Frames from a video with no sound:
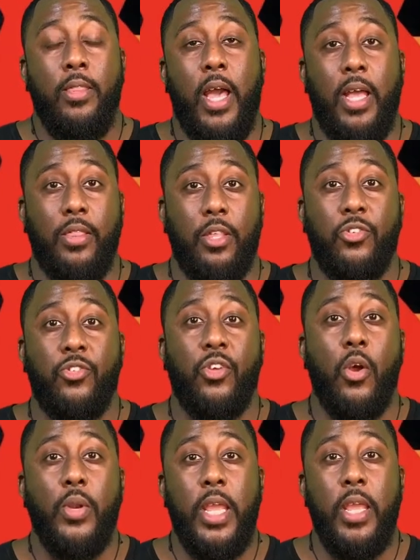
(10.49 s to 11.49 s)
that the
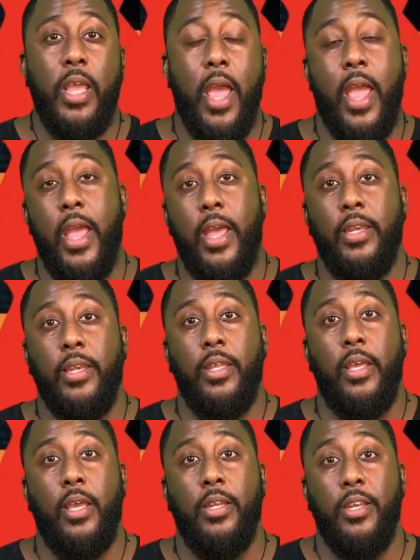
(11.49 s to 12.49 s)
Sony and
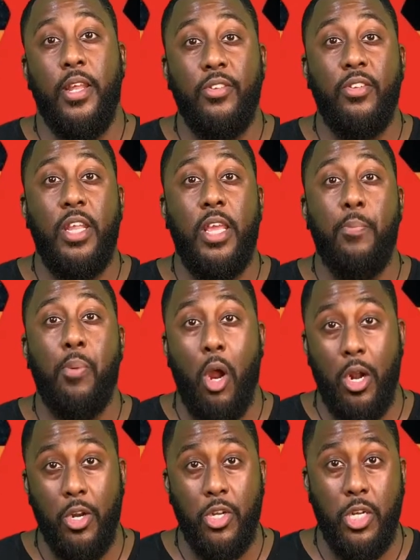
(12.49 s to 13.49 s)
Disney
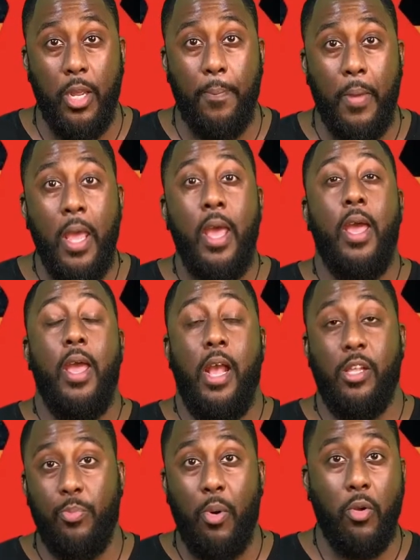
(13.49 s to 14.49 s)
partnership
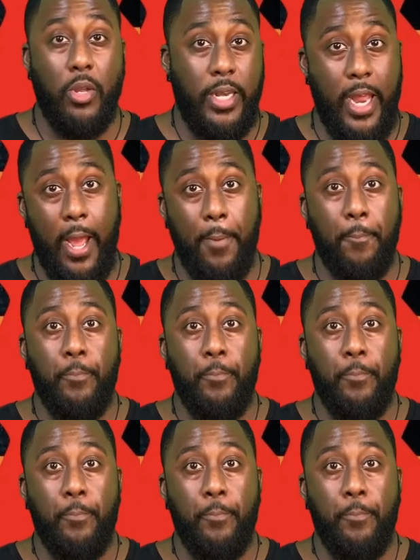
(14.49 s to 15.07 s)
has broken down.